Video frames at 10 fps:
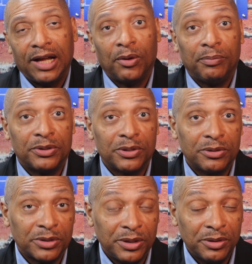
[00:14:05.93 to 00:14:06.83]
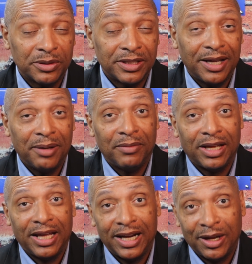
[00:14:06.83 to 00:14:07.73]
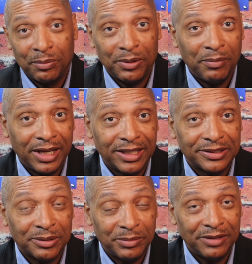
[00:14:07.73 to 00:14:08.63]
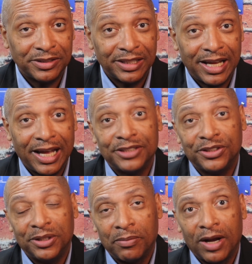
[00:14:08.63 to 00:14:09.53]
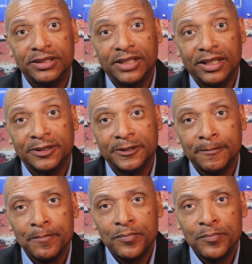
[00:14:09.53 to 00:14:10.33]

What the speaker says: I hope you choose to use them, and I hope you make some decent cash in the process.